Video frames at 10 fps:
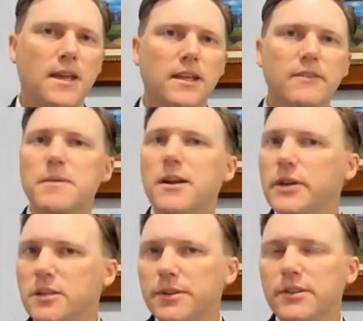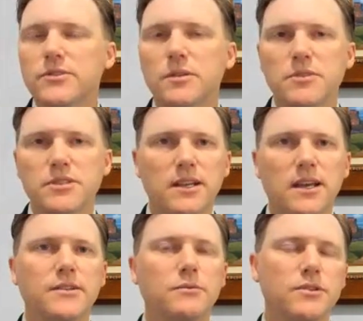Give us about a week to put those numbers
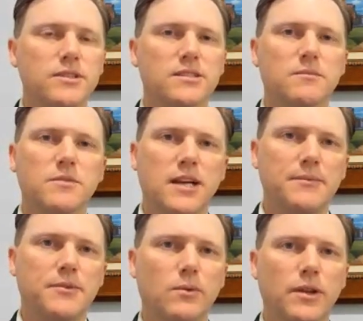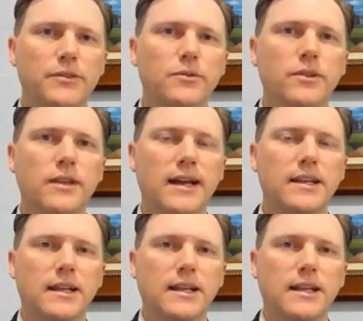together, and we'll set some time to run through that.